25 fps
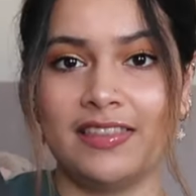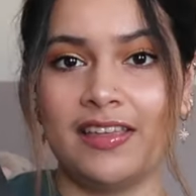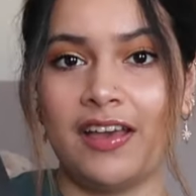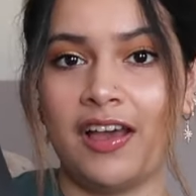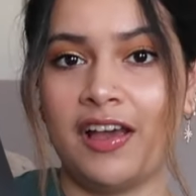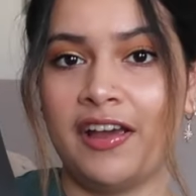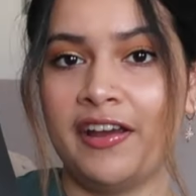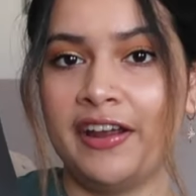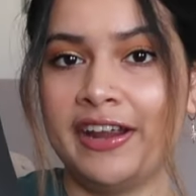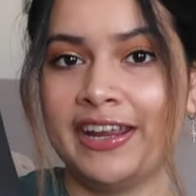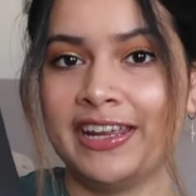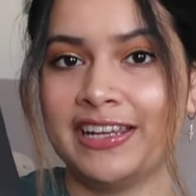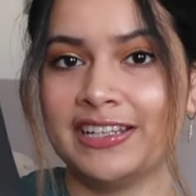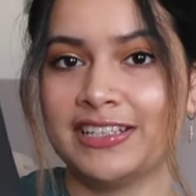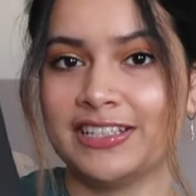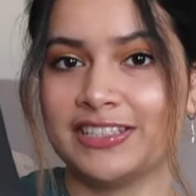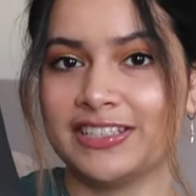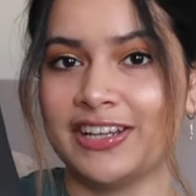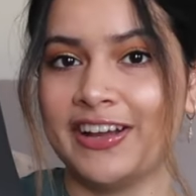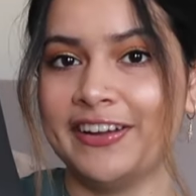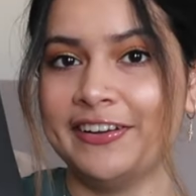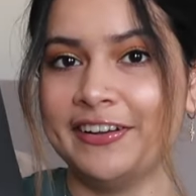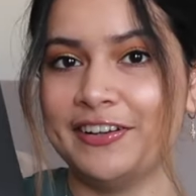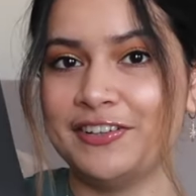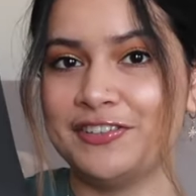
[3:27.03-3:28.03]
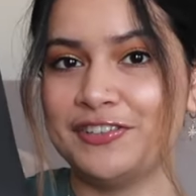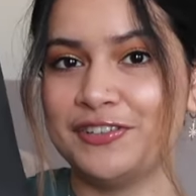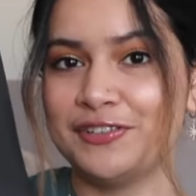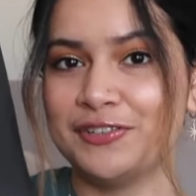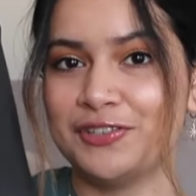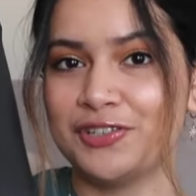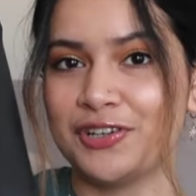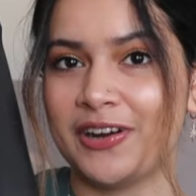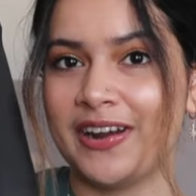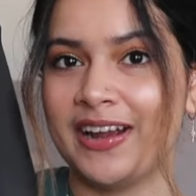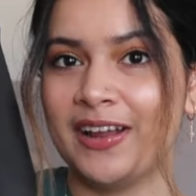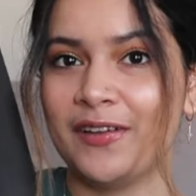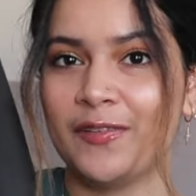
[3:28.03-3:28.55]
I decided to
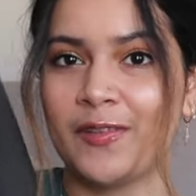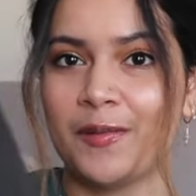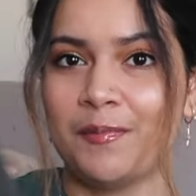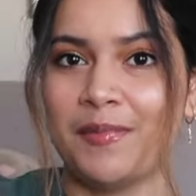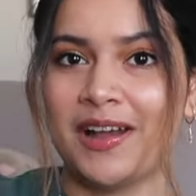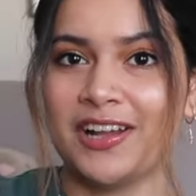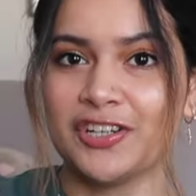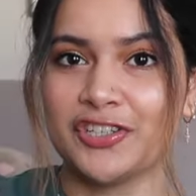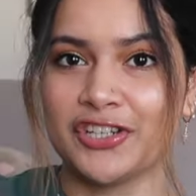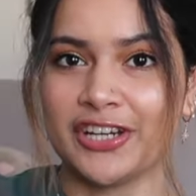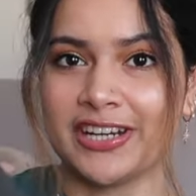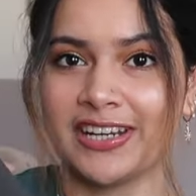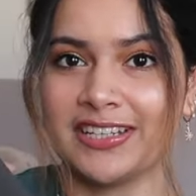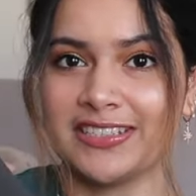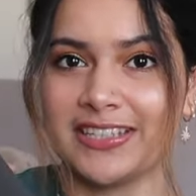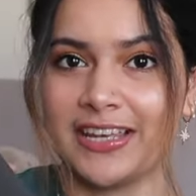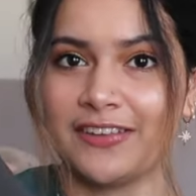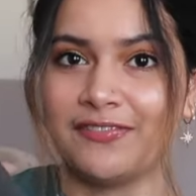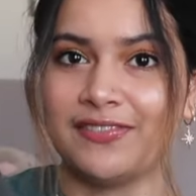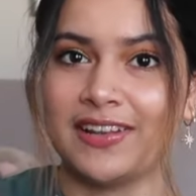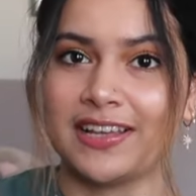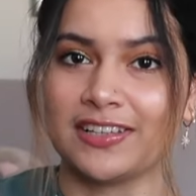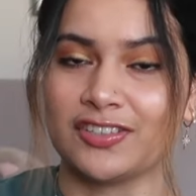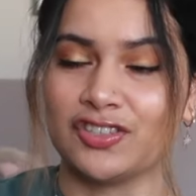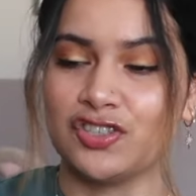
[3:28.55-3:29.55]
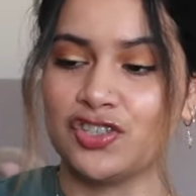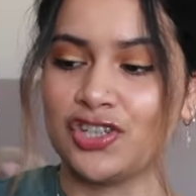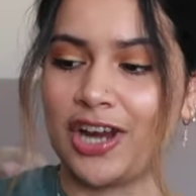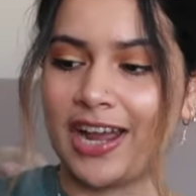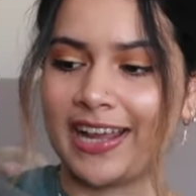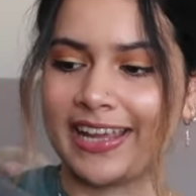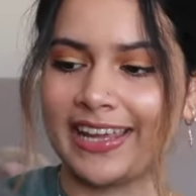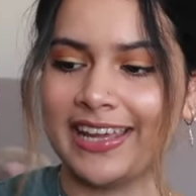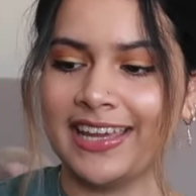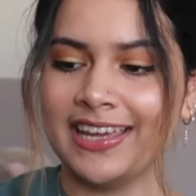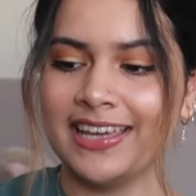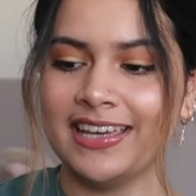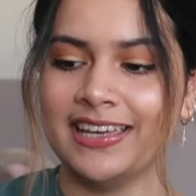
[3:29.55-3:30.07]
try out the matching Dayflex
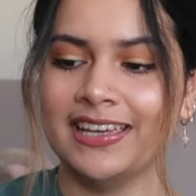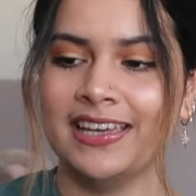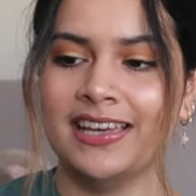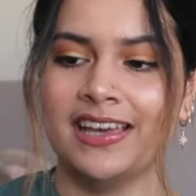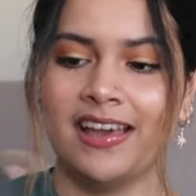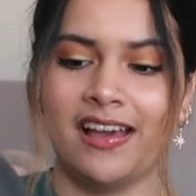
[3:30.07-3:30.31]
jacket.